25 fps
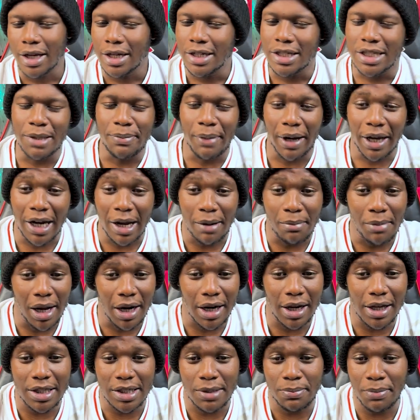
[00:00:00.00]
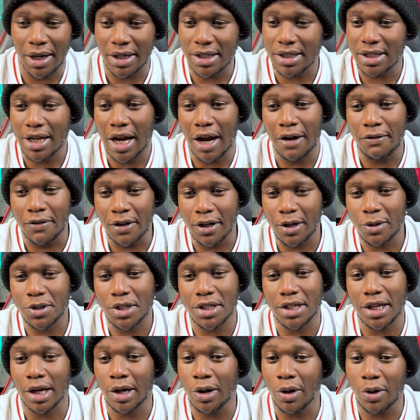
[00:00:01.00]
team in a balance. But Aviru
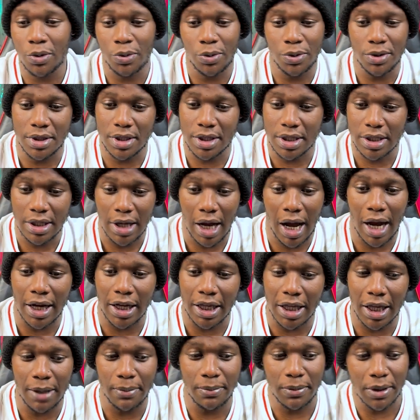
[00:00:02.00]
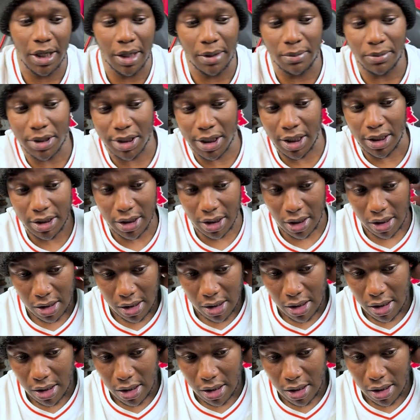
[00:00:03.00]
Kutazaleo was a game changer.